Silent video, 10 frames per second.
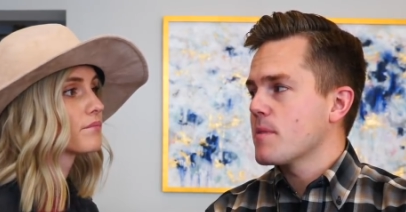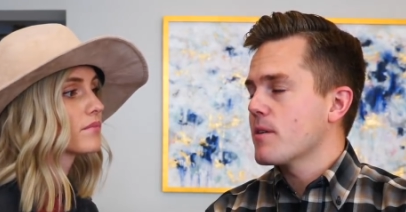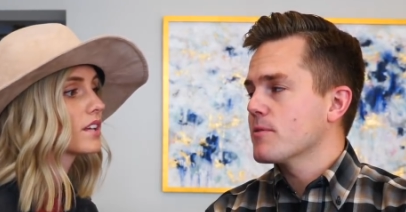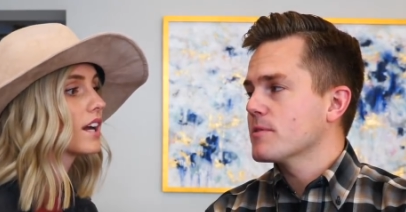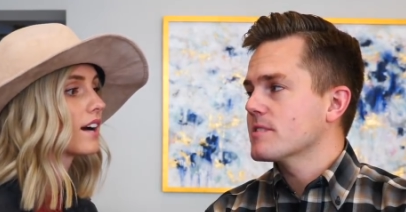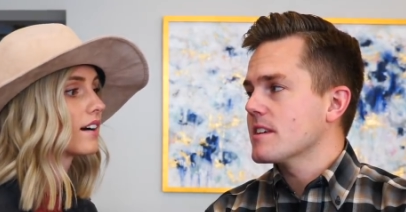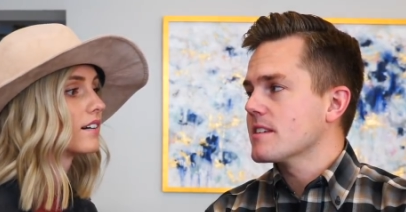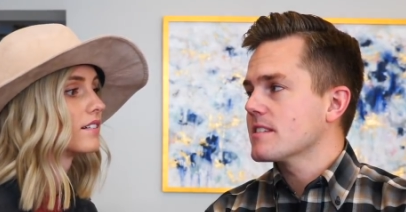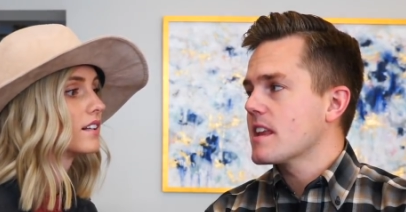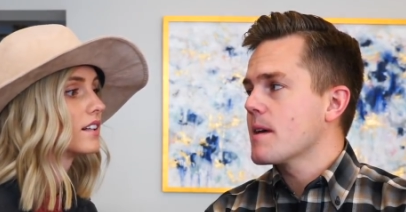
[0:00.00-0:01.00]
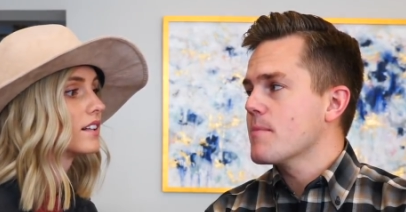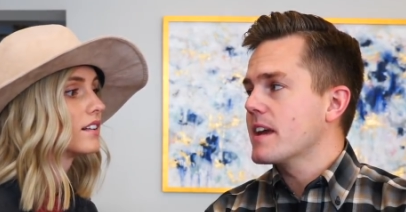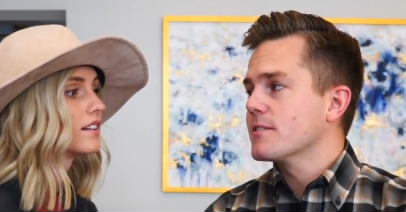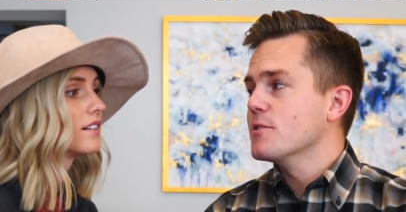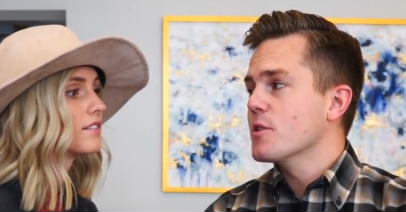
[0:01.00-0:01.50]
Speaker 1: about those yeah. things and I
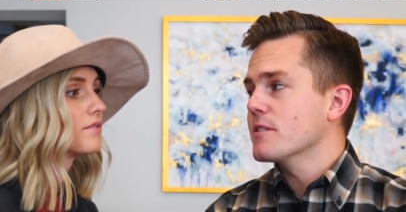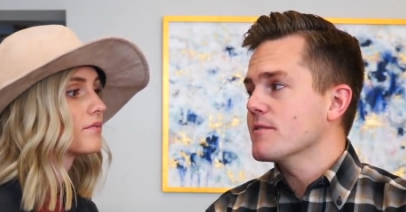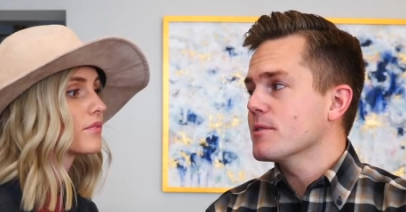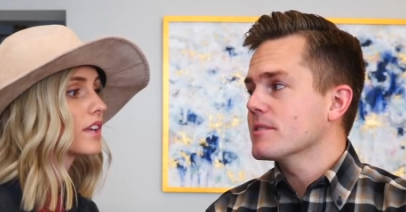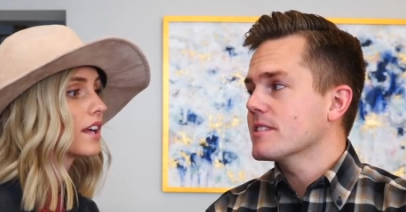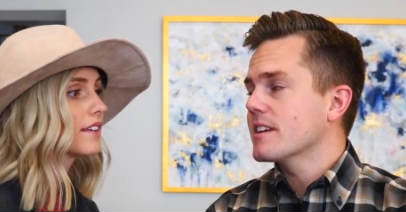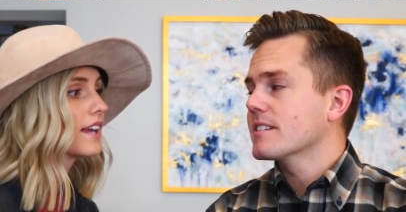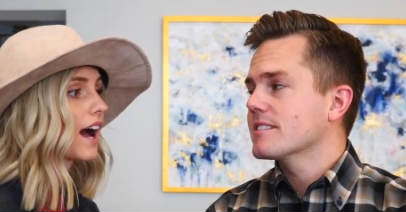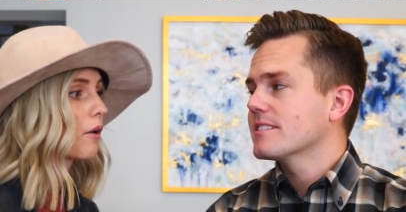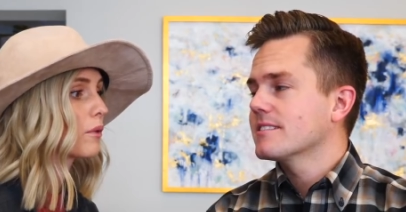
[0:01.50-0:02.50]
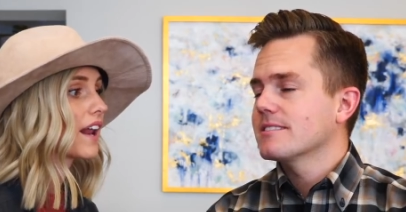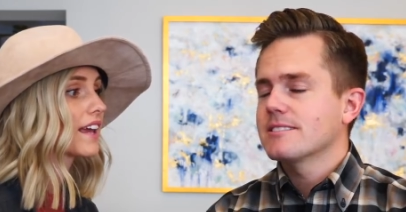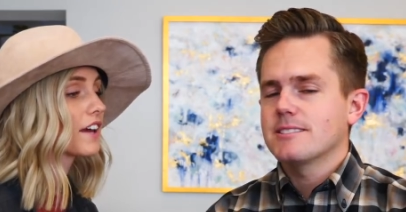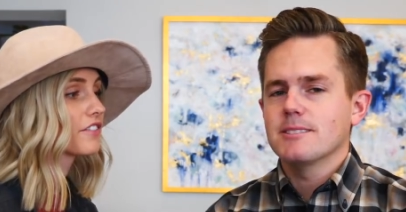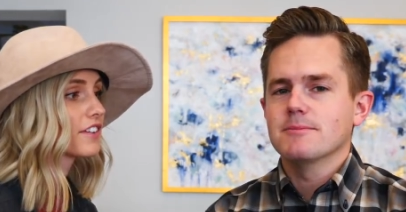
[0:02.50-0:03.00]
make note of those things. Yeah,
Speaker 2: when I
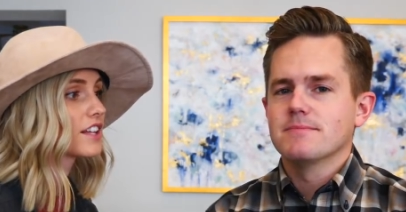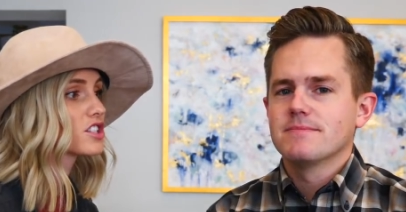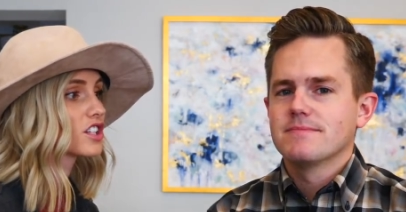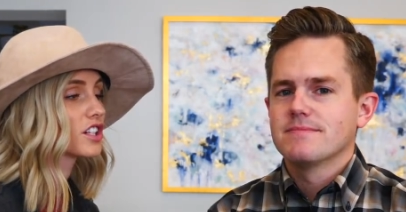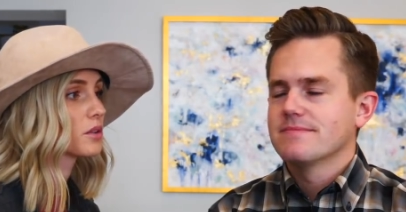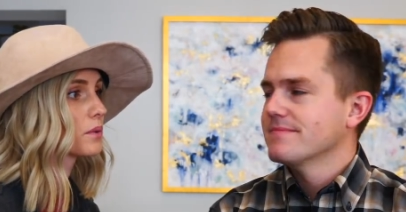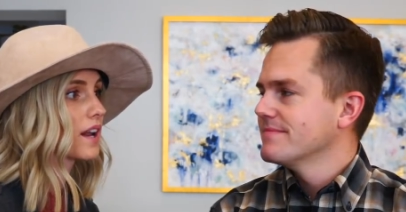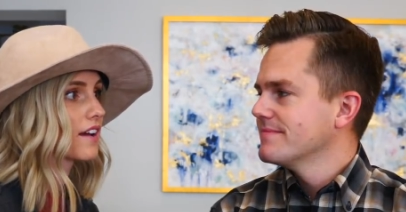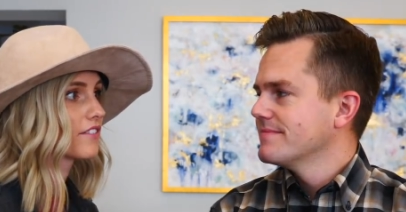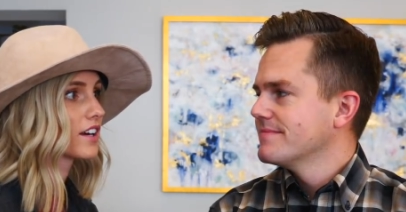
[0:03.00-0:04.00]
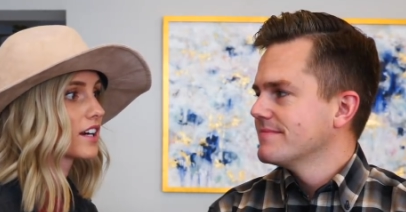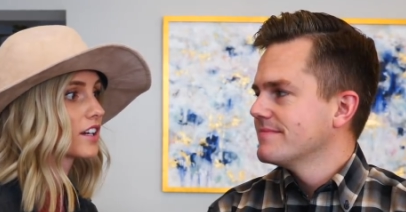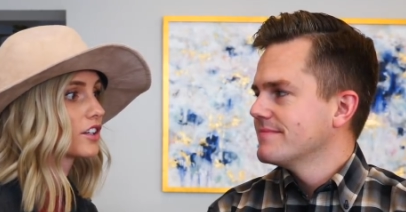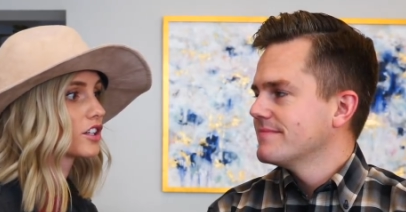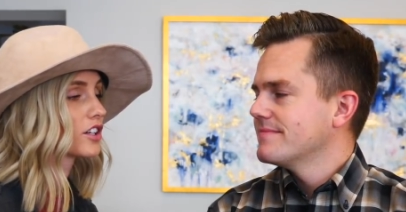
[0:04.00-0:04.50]
get flustered or whatever,
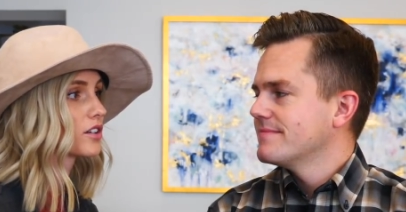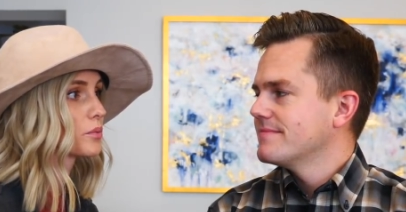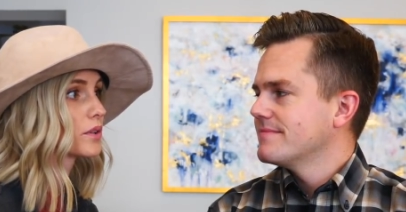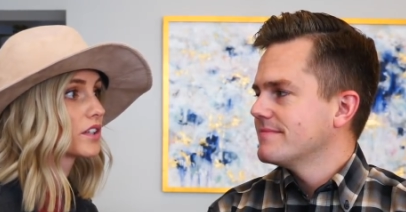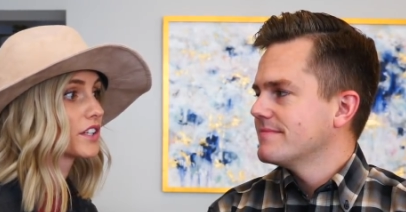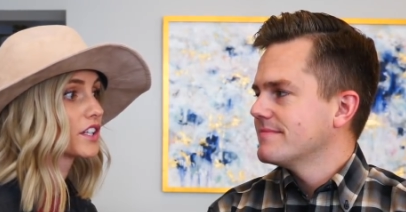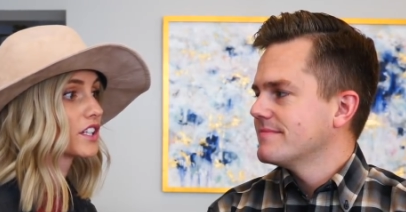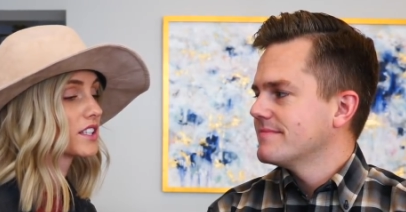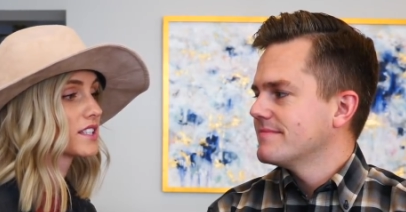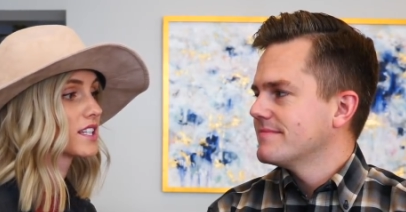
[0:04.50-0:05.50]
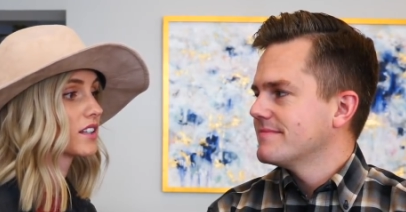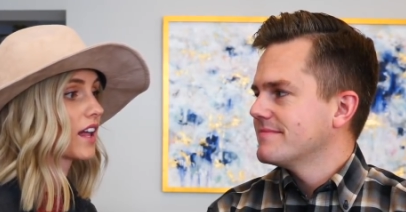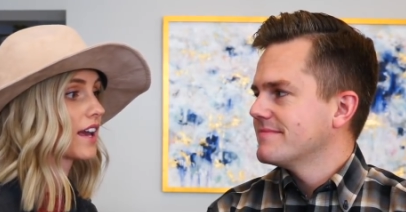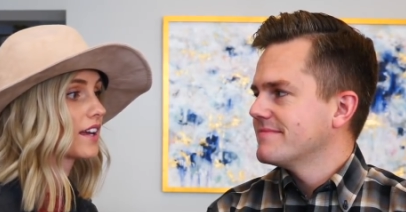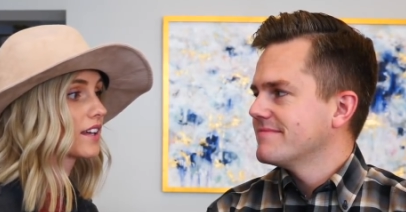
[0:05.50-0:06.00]
you're really good to
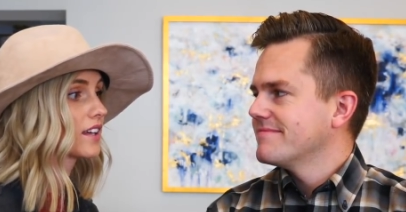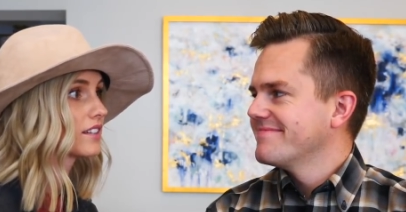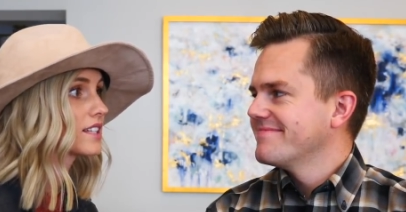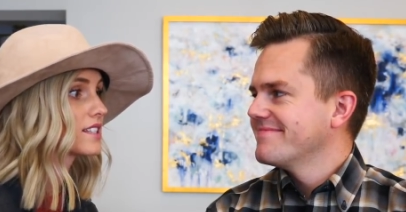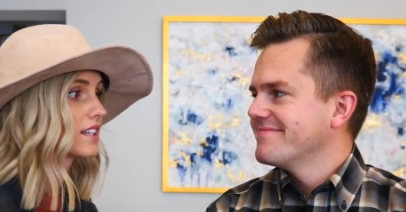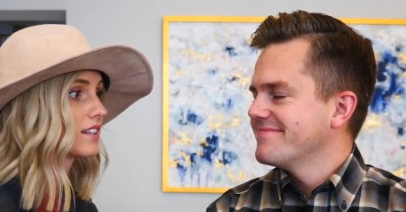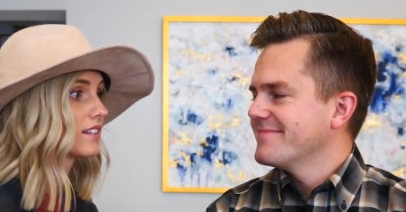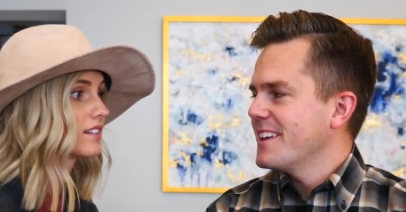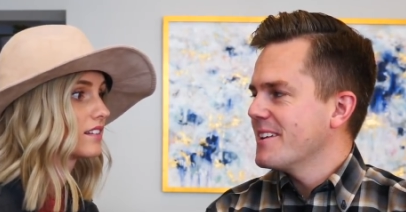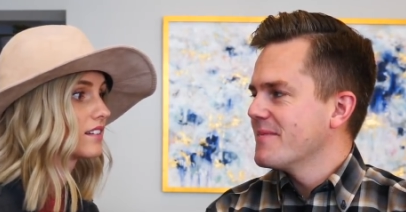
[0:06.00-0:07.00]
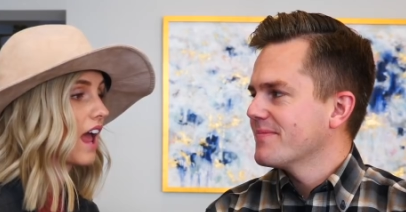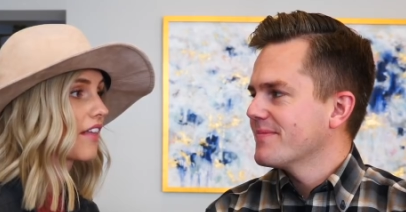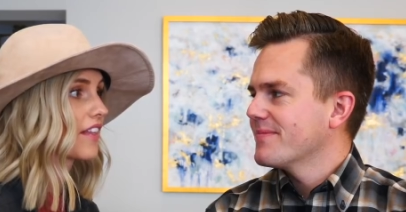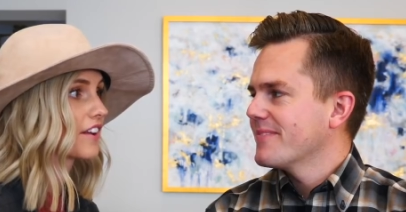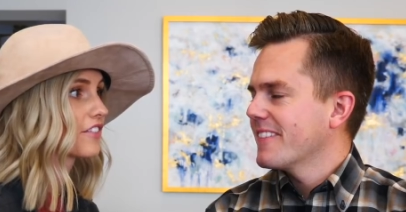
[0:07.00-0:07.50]
like listen. Yeah. And
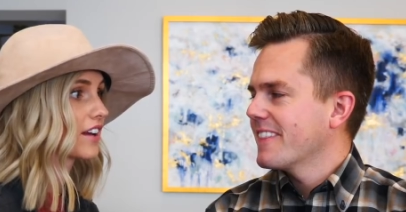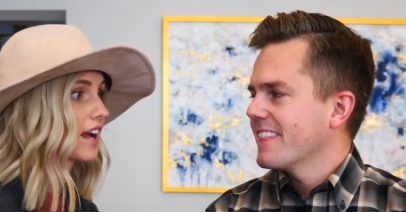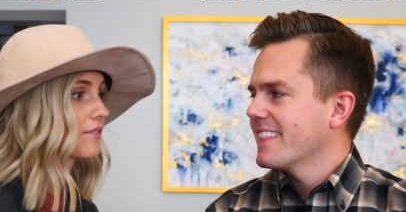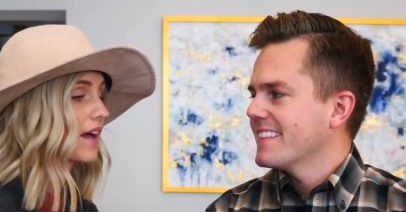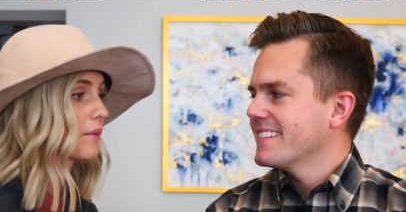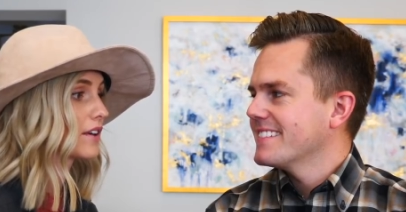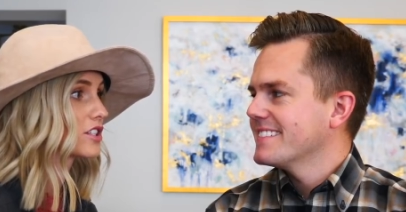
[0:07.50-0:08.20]
then I feel like I'm that way